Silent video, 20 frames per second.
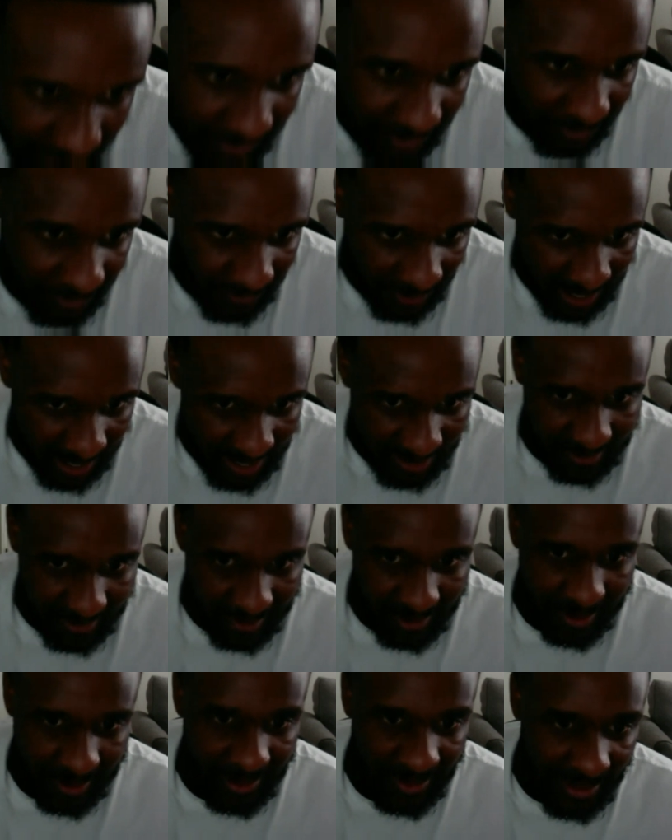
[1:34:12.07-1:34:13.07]
right?
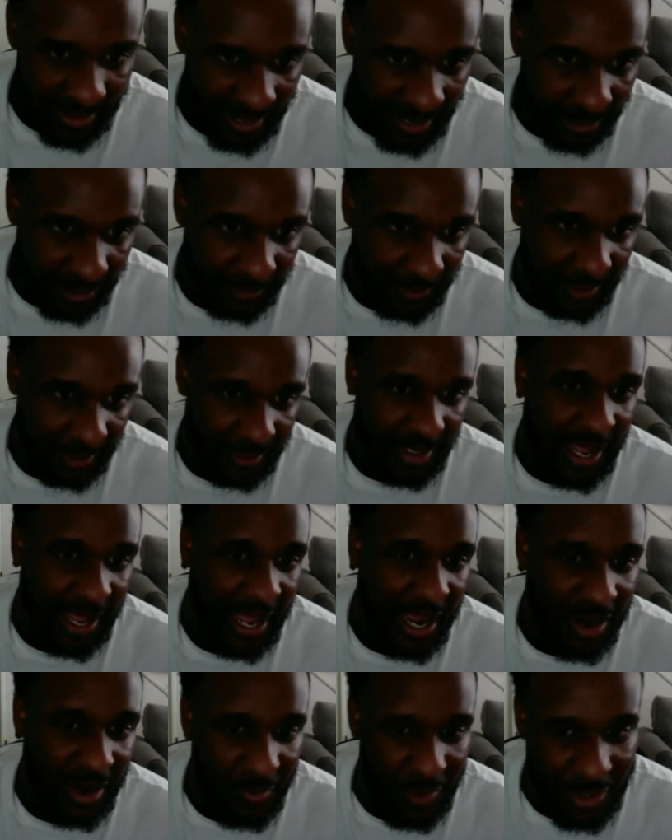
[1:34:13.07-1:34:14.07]
Now, how
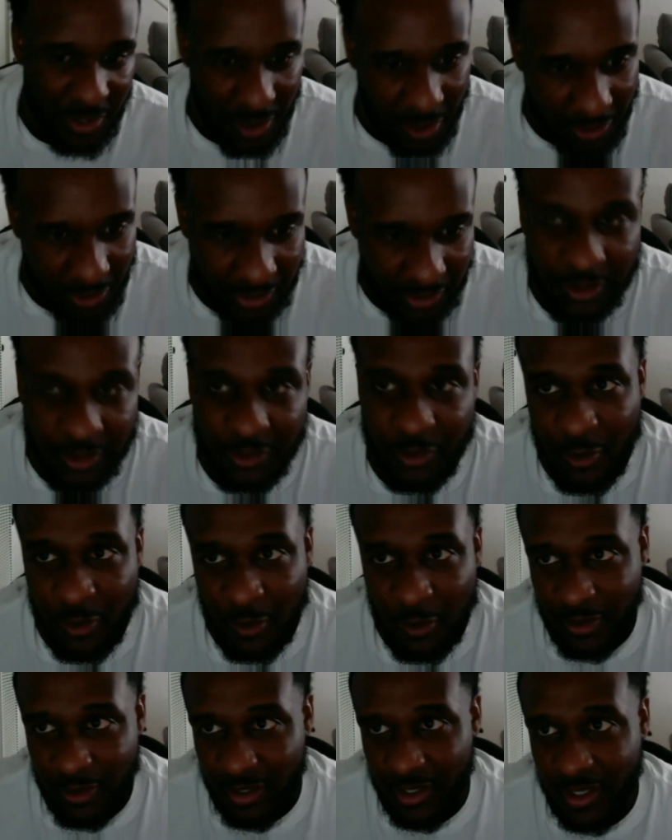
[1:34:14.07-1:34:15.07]
do we know that the
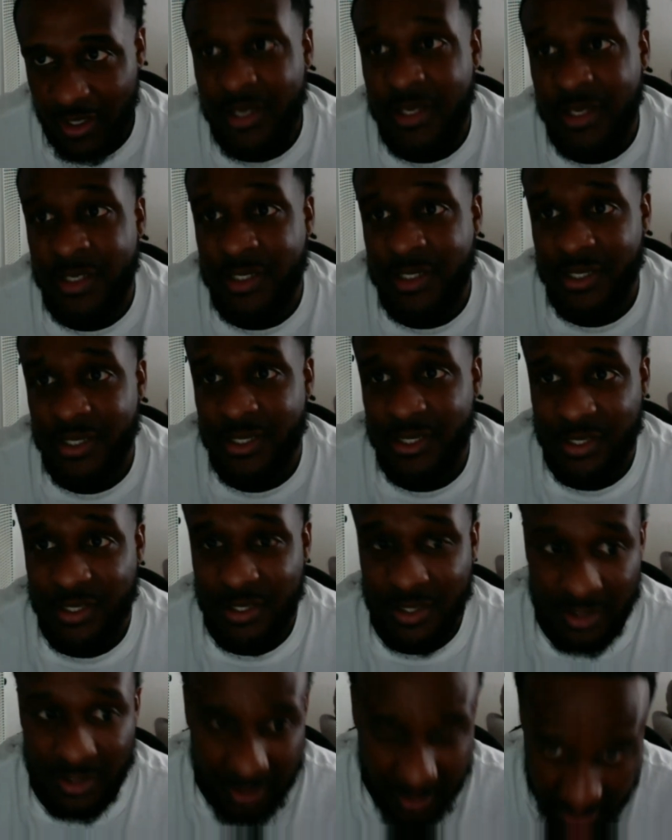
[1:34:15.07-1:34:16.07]
Lord is
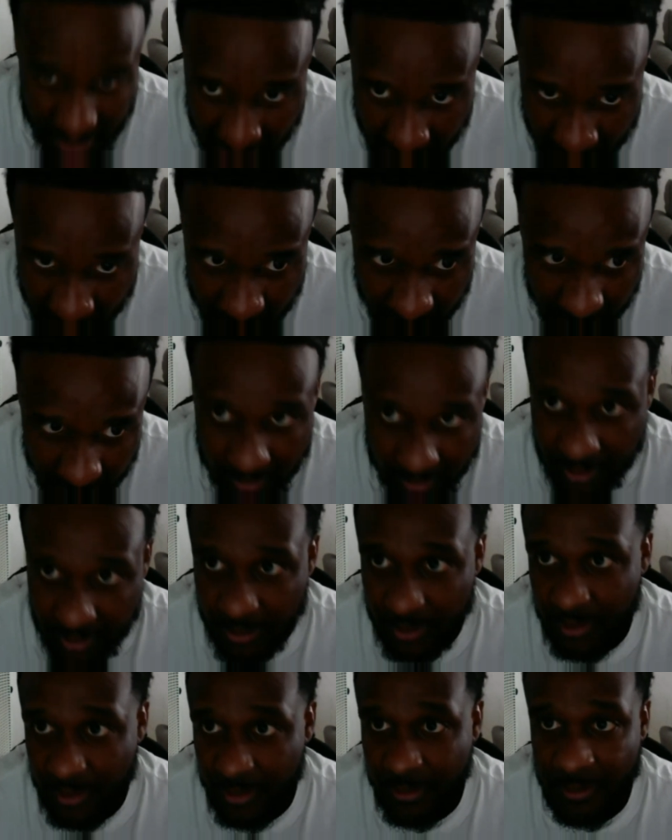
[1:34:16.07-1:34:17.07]
there?
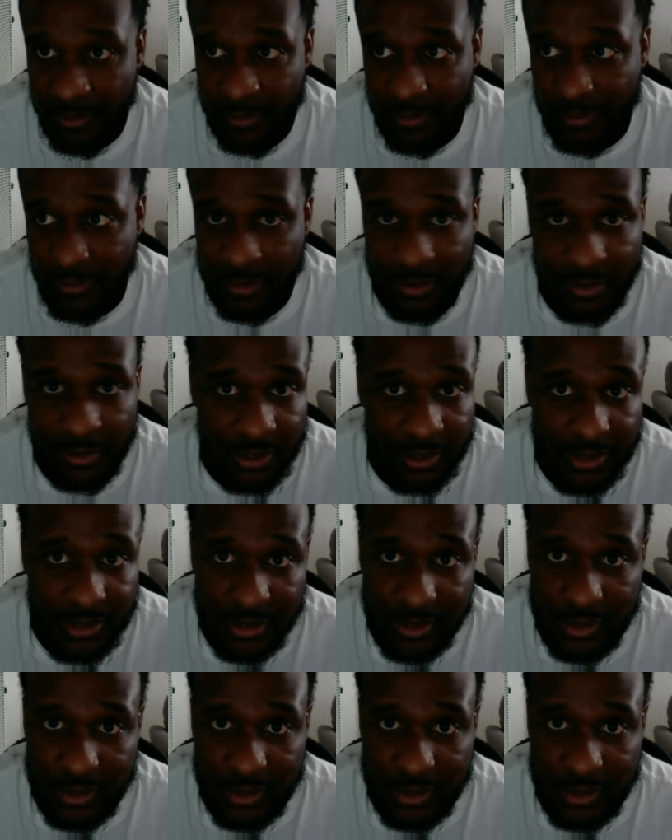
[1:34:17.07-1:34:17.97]
Let's